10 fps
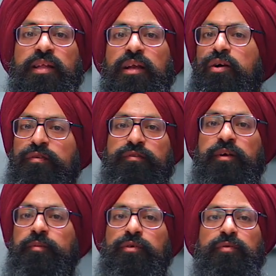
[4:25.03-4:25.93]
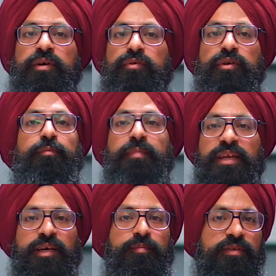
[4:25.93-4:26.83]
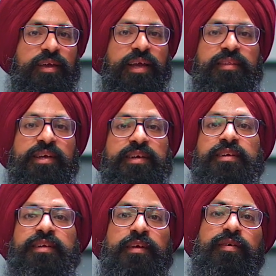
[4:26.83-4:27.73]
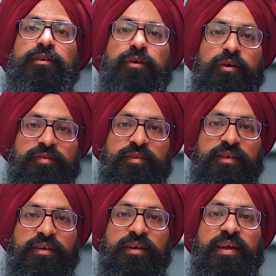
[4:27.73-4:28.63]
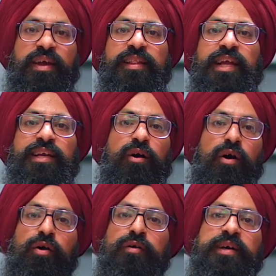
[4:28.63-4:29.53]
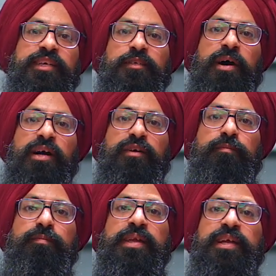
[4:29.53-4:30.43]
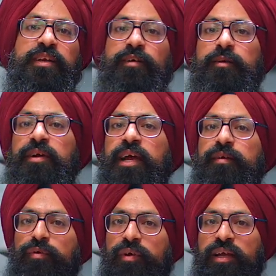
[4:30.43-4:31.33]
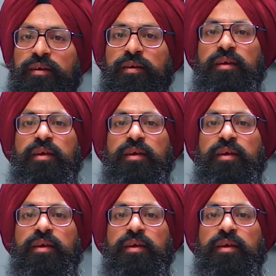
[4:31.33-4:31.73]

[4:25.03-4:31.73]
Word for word: A lot of developers who are going to meetups and they're giving the talks there. That already is part of being developer advocate.